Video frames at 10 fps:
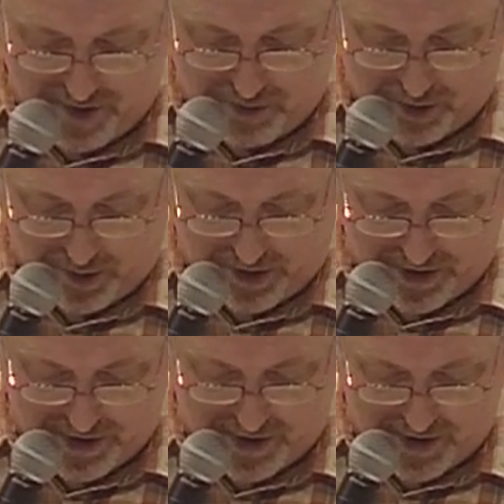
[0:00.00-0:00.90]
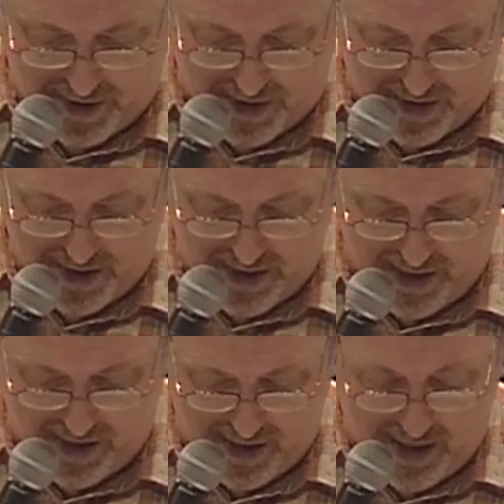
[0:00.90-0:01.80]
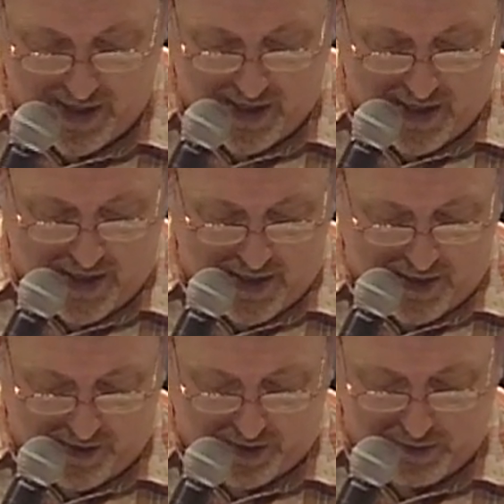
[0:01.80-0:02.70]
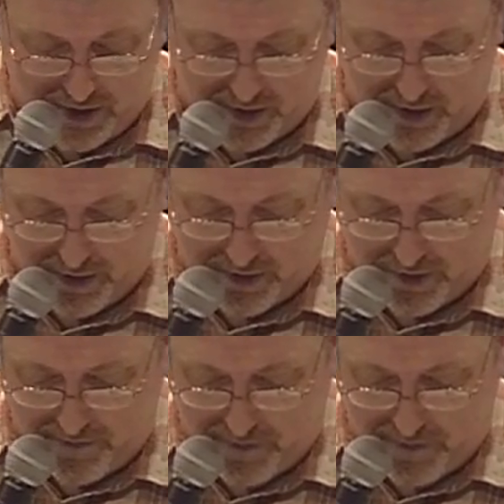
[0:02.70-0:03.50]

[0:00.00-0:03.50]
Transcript: employers look at me seriously.